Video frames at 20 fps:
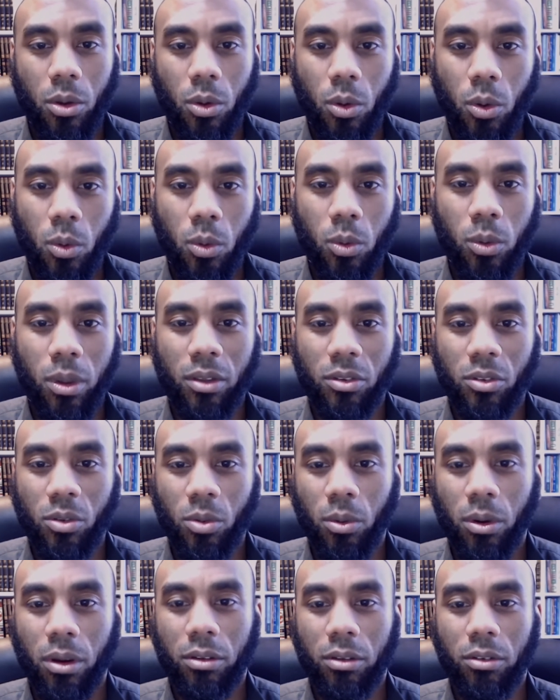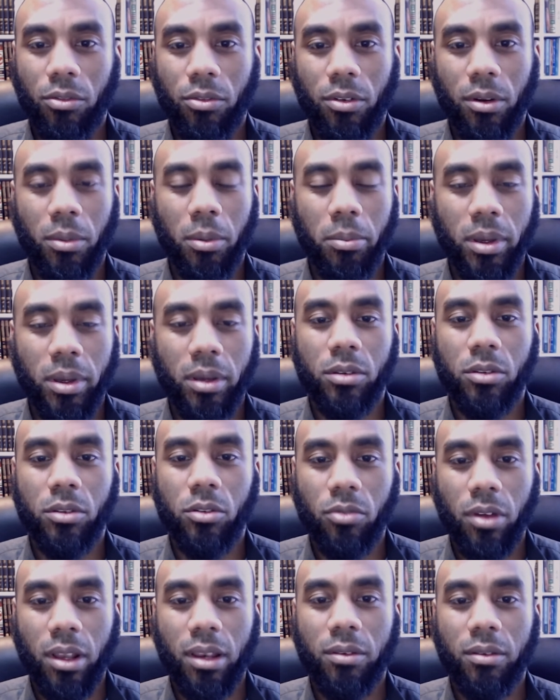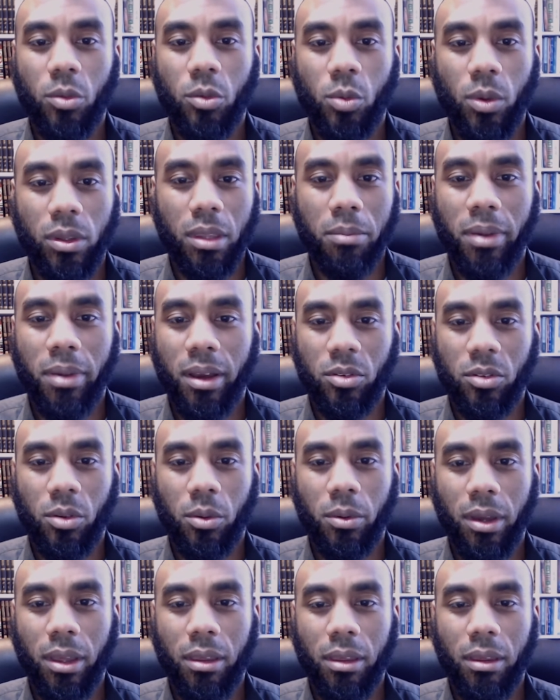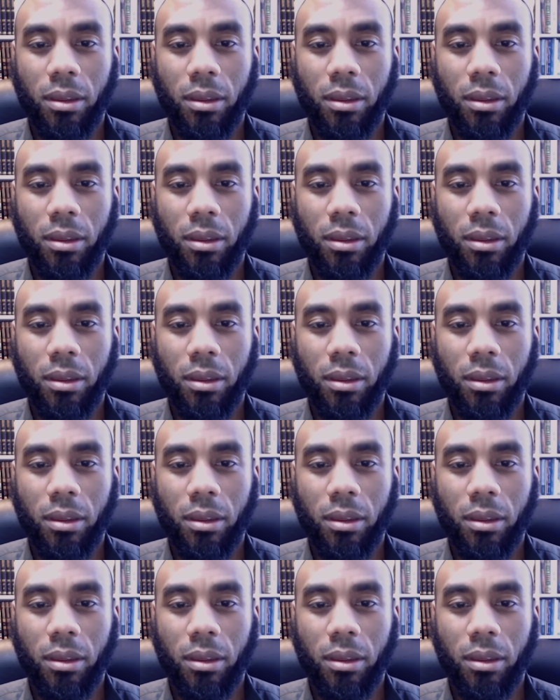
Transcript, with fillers: who gets what from a person's relatives when they pass away.